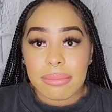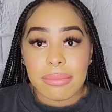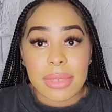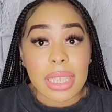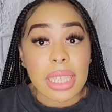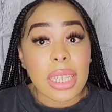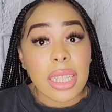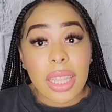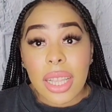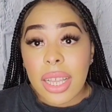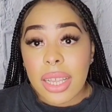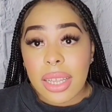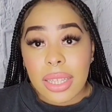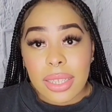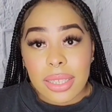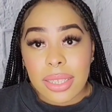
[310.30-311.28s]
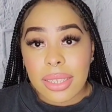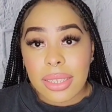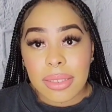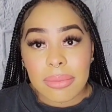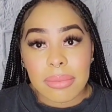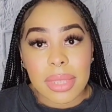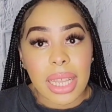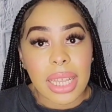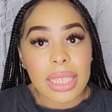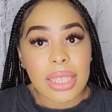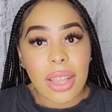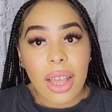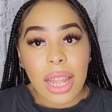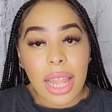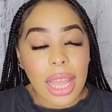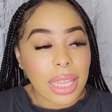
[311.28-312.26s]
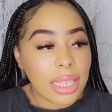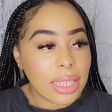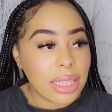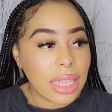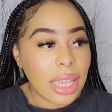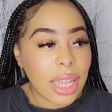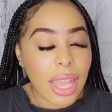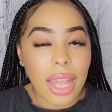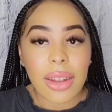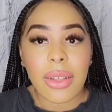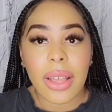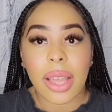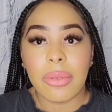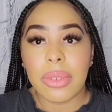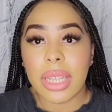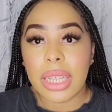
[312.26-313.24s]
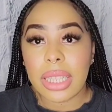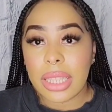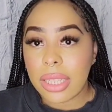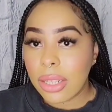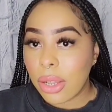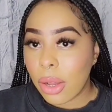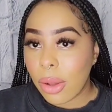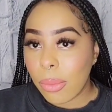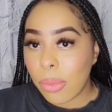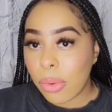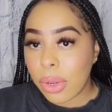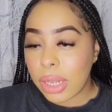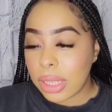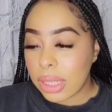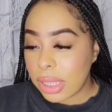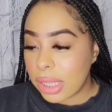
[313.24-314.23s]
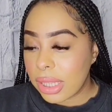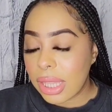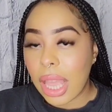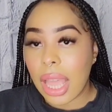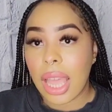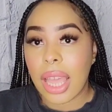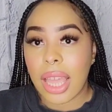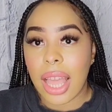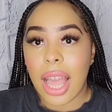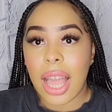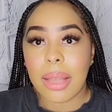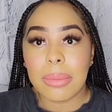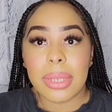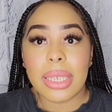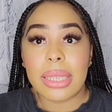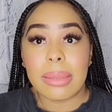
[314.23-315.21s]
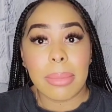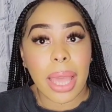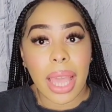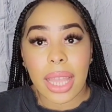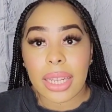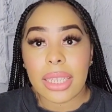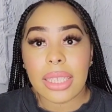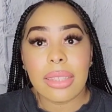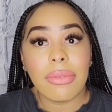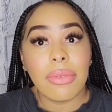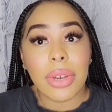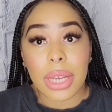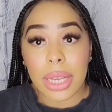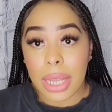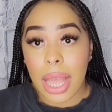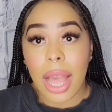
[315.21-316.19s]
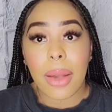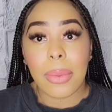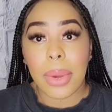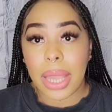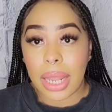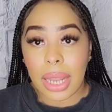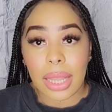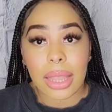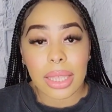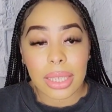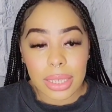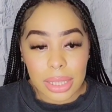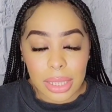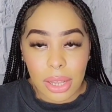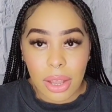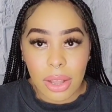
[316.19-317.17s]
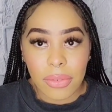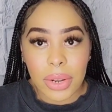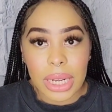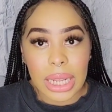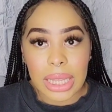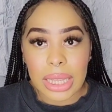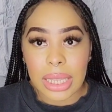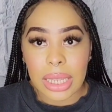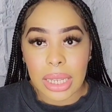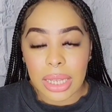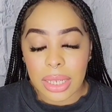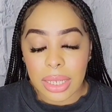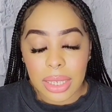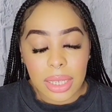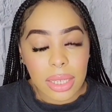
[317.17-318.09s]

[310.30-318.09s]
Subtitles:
Good luck. That's all I can say. I don't have nothing no more to say. I'm just mad as fuck I waited this long for nothing.